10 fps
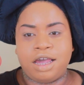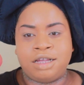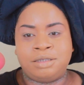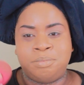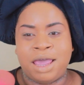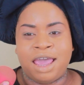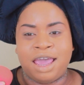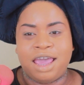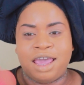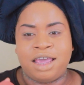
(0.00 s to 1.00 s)
as
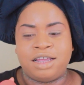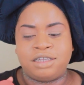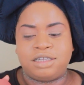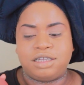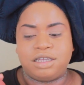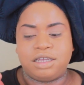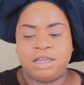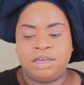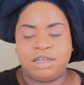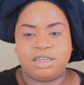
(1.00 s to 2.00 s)
bad as
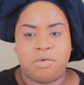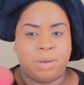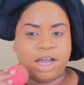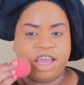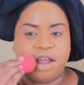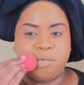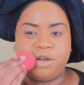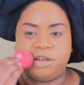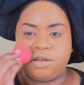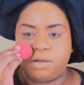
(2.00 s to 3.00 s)
it looks on my
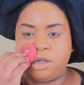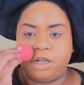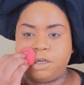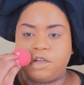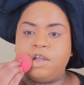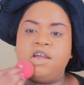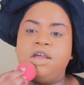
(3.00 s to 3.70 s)
camera because